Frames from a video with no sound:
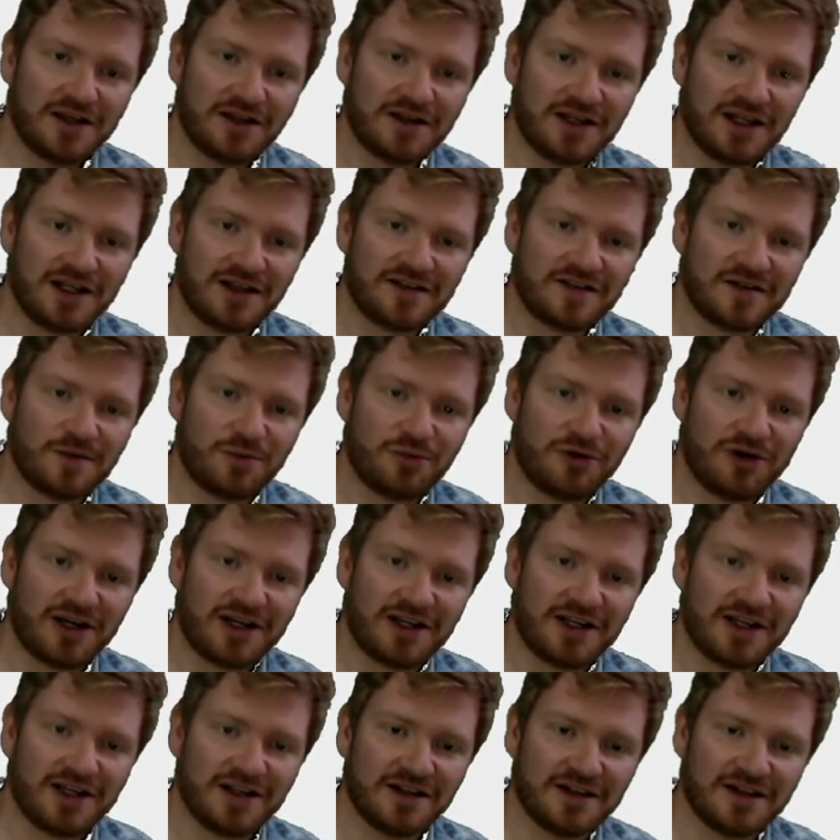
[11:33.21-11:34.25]
That's a
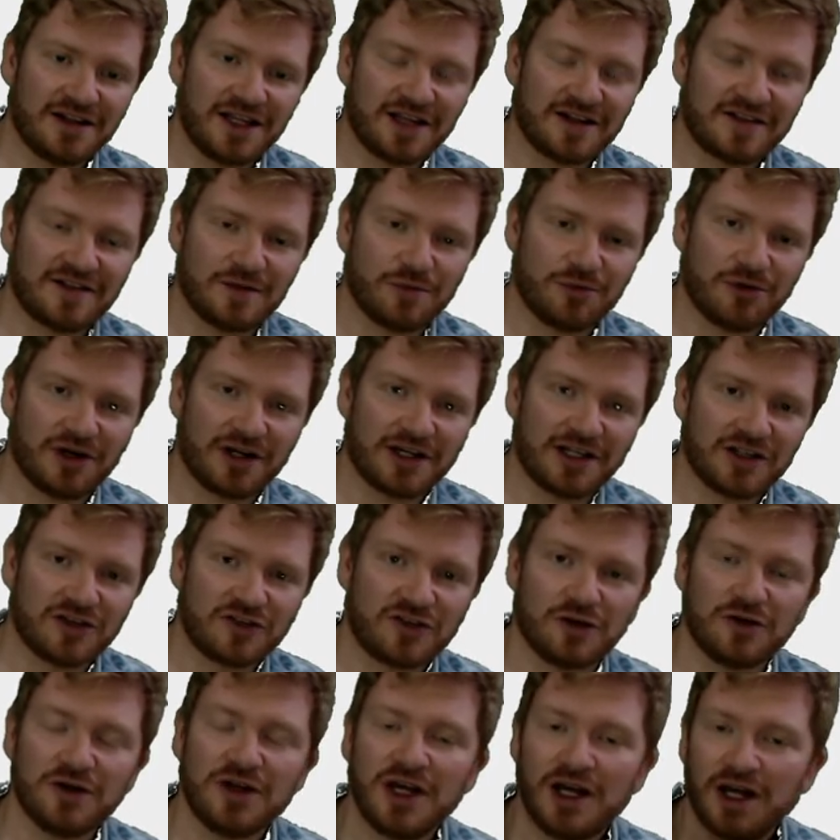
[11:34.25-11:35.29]
bracket and that's a bracket.
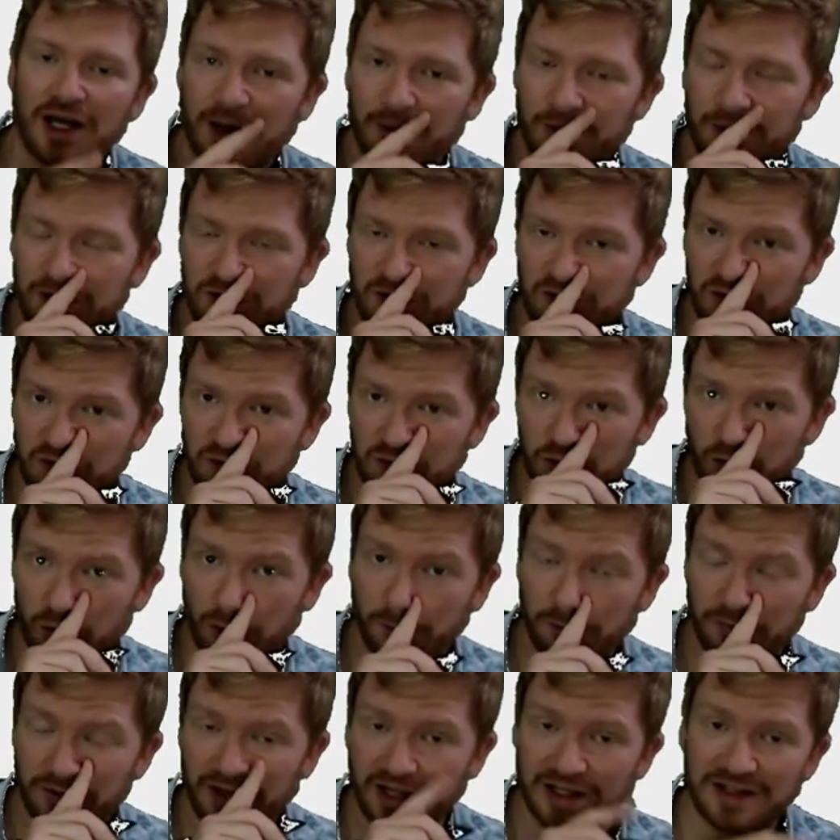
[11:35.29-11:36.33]
So I'm going to
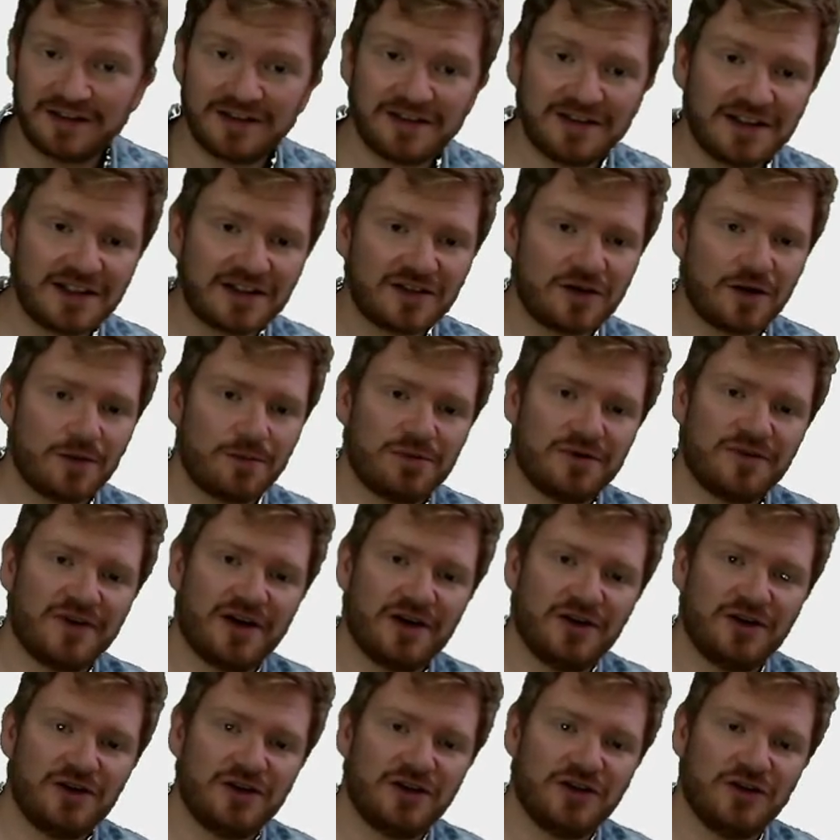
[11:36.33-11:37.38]
stop there. This is an example of how
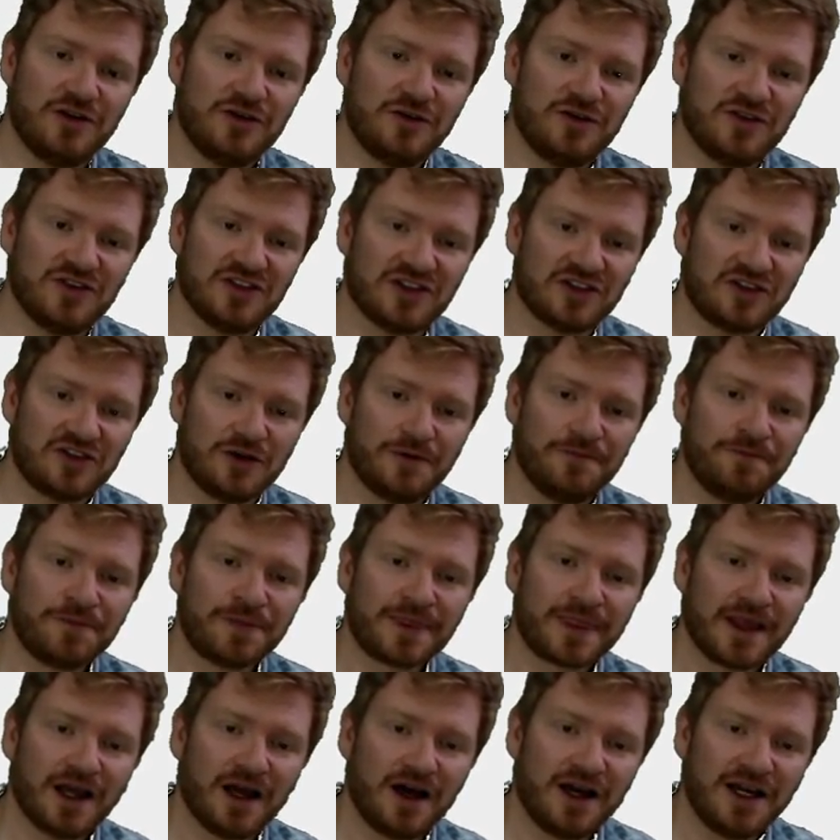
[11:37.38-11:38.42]
you can use physics. So
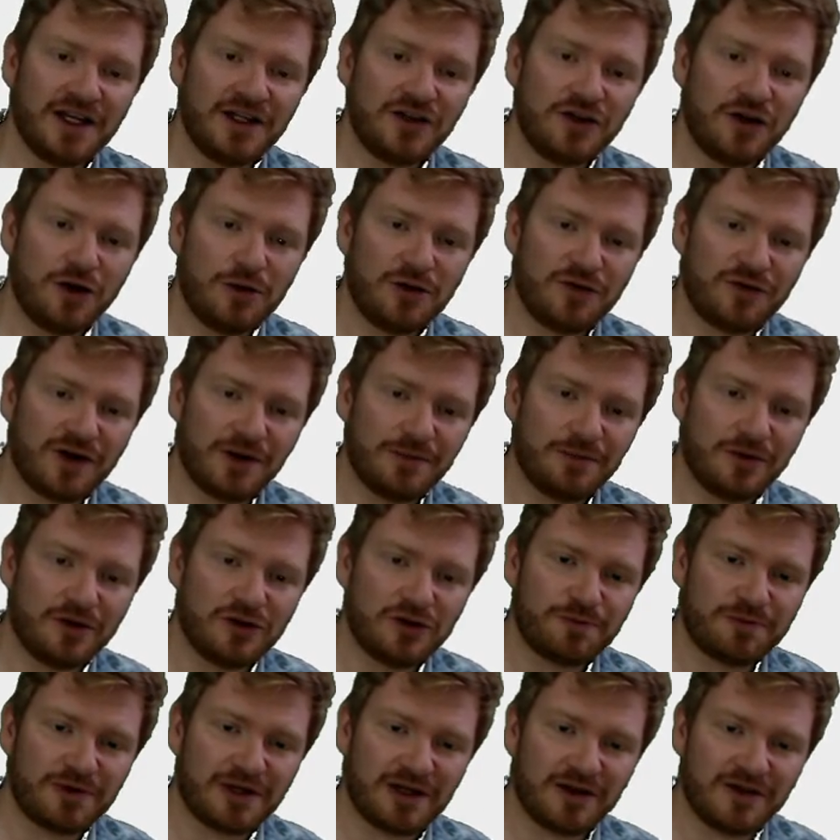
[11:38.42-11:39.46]
I know if I
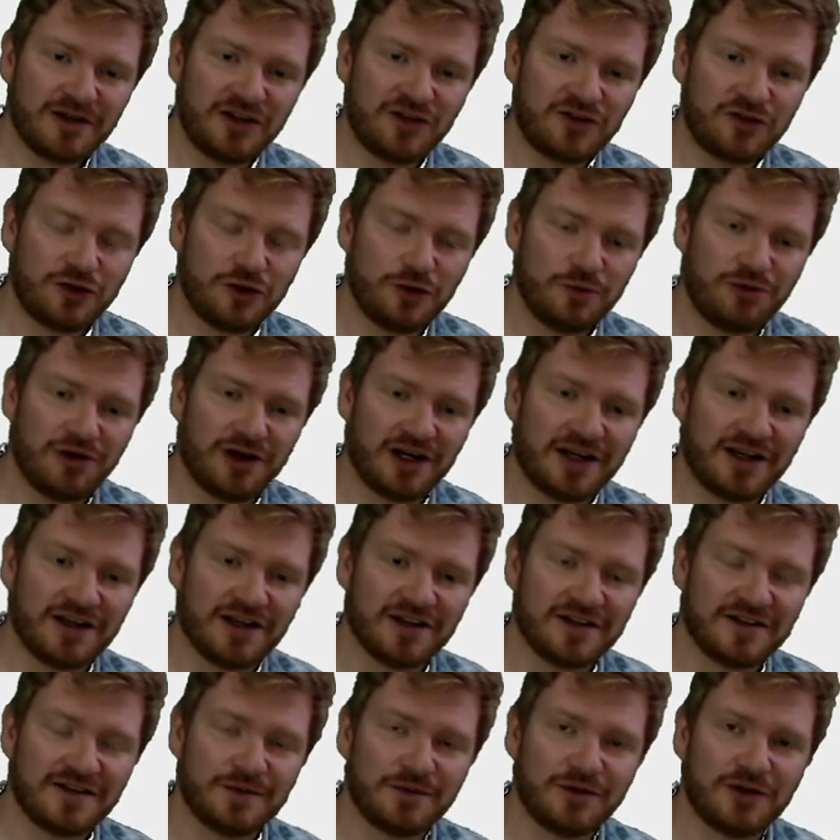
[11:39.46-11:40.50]
multiply out these two
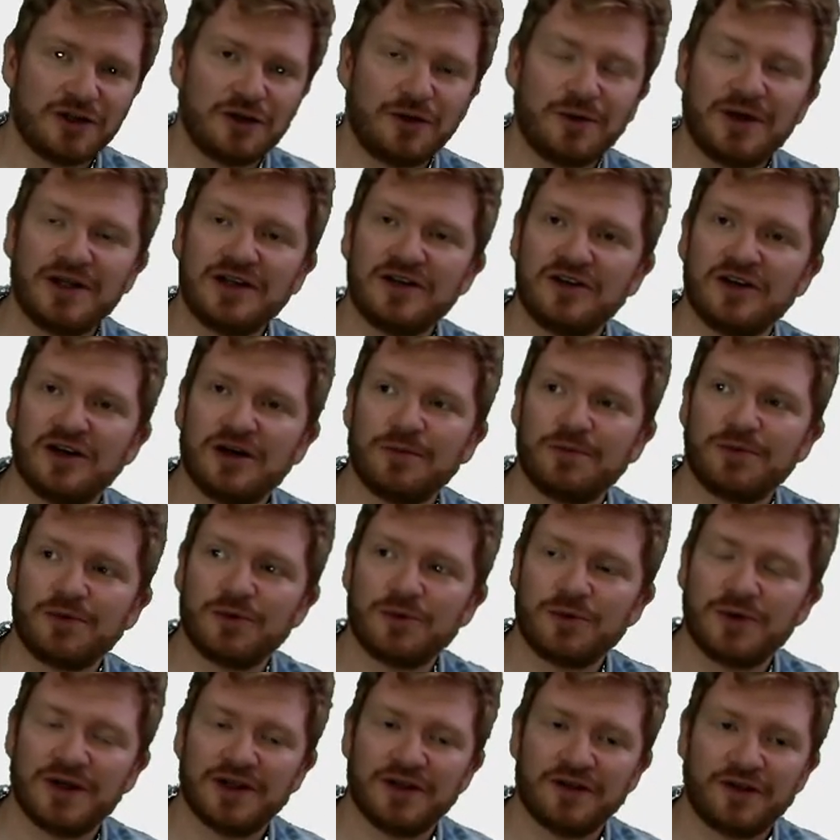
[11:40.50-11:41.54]
brackets, I'm going to end up
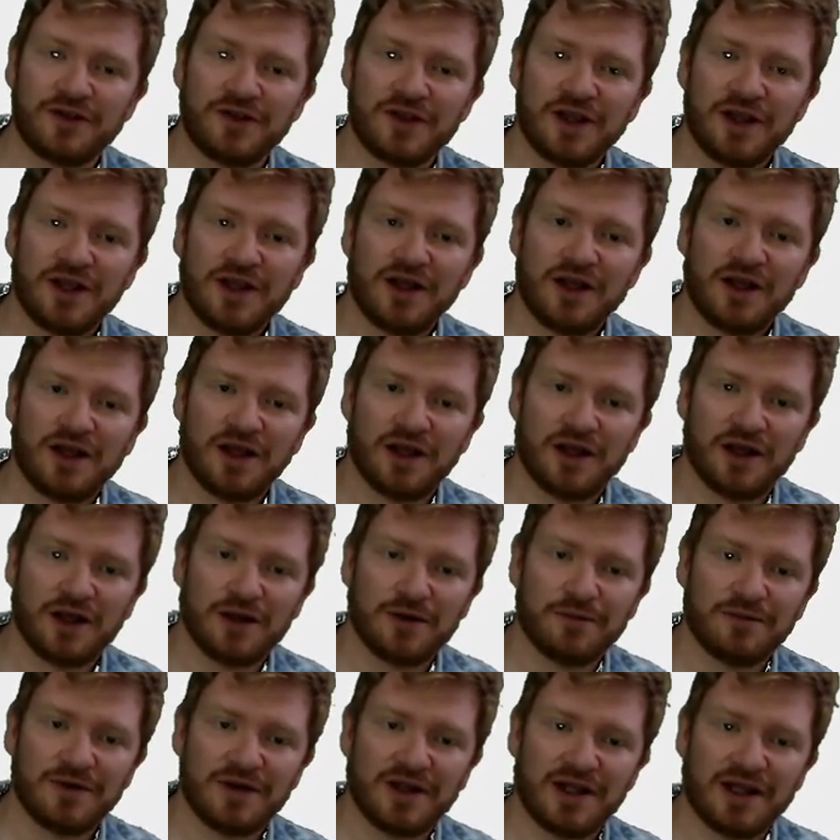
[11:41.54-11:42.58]
with
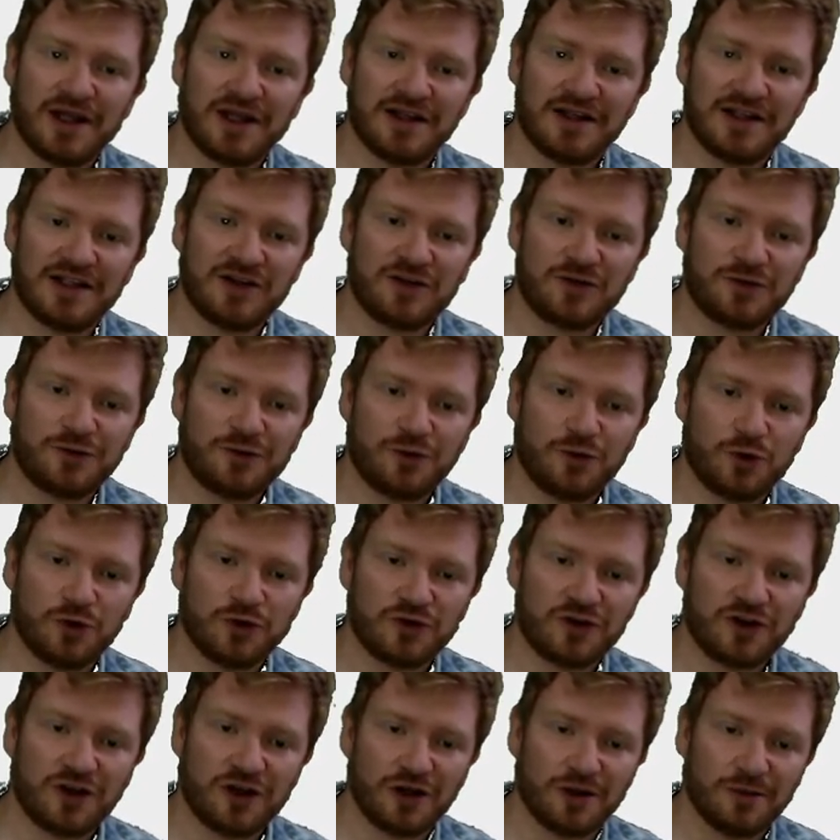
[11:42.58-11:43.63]
at least four
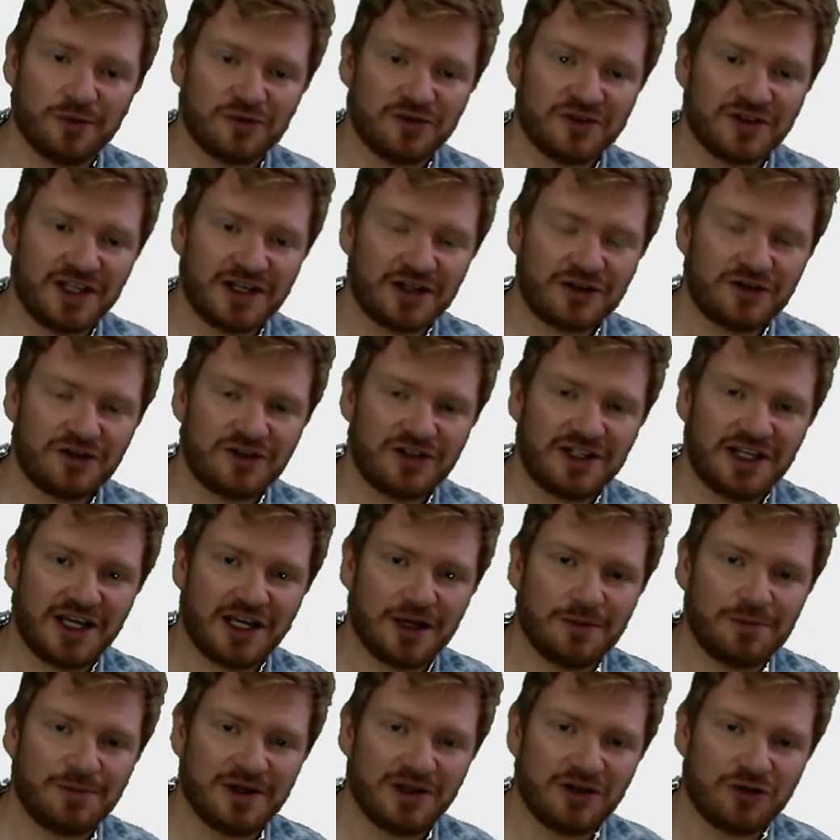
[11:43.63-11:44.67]
terms, and that could get
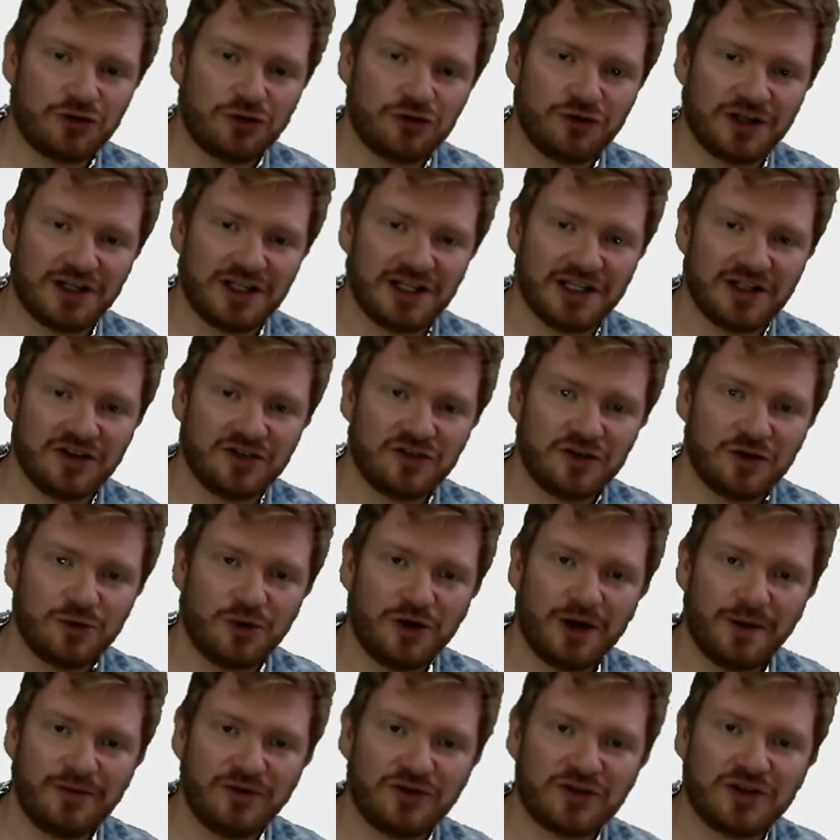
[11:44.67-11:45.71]
a bit tricky. So
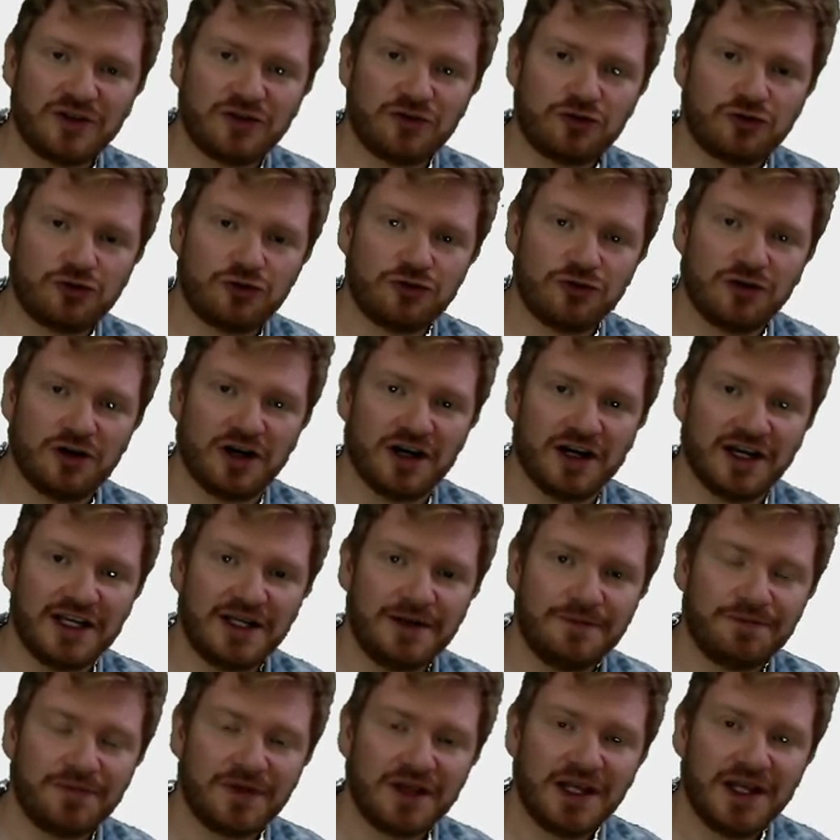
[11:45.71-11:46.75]
what I'm just going to
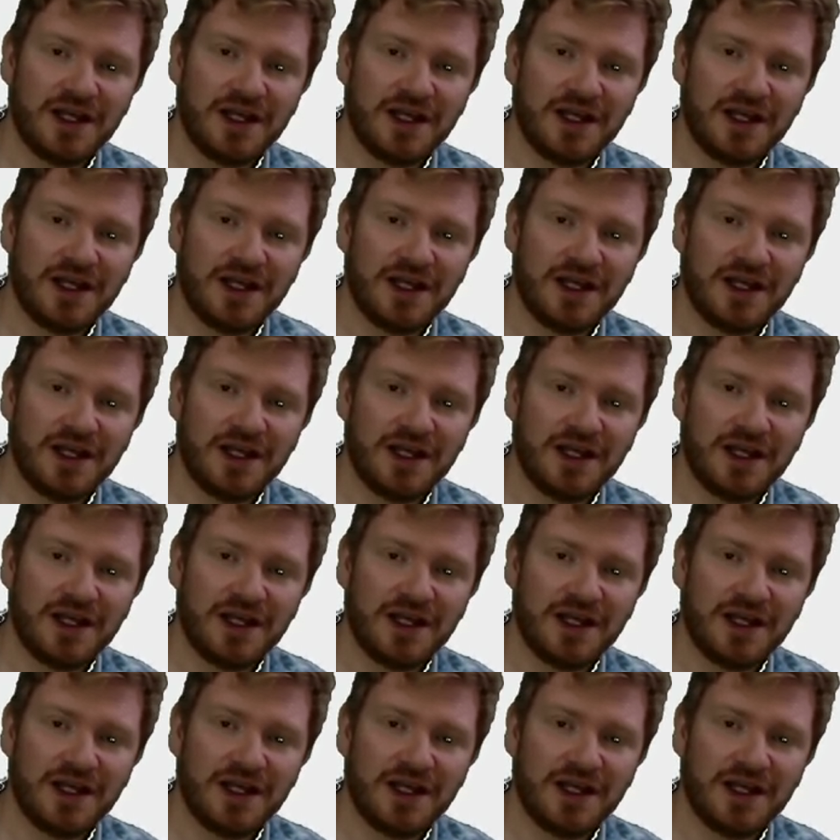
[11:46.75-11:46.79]
try